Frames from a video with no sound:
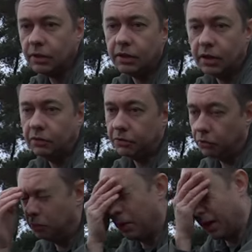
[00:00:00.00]
and cover it
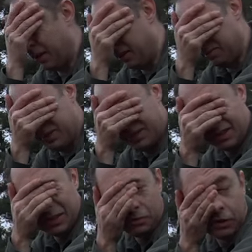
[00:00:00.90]
all back up.
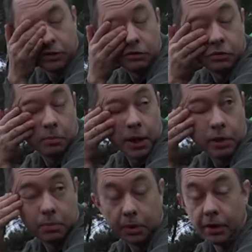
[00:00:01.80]
When you use your
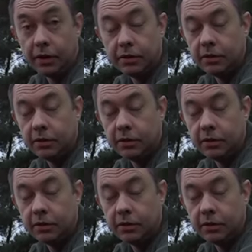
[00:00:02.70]
paper,